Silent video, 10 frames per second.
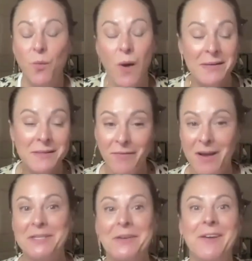What is a
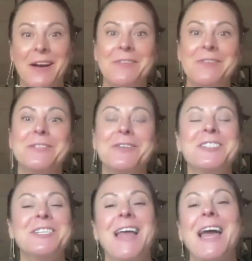vasovagal
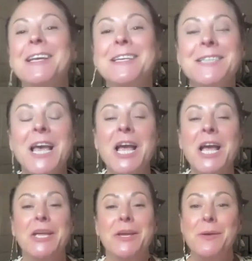restriction? That is
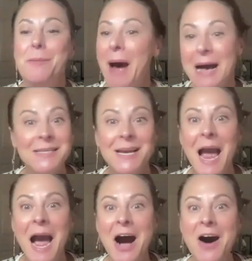you passing
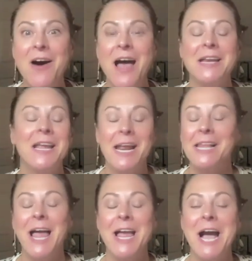out and getting
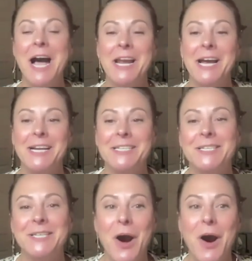lightheaded.
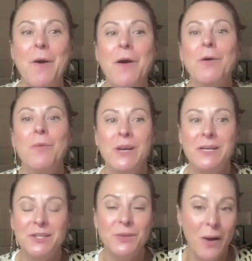So we
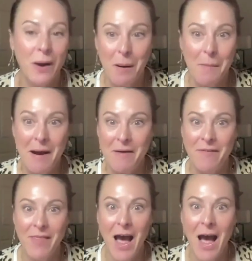just want to prepare
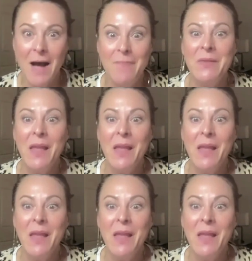for that.